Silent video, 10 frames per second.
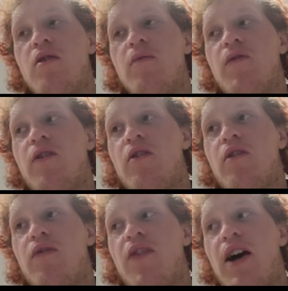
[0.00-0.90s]
we've
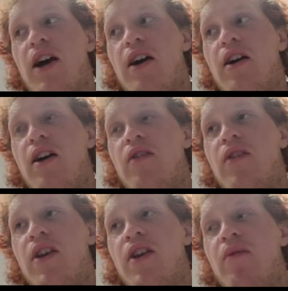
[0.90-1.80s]
got that, and
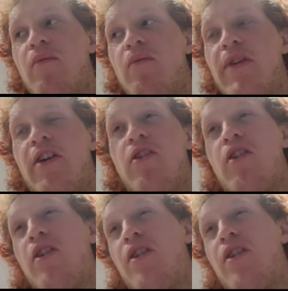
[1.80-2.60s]
then we got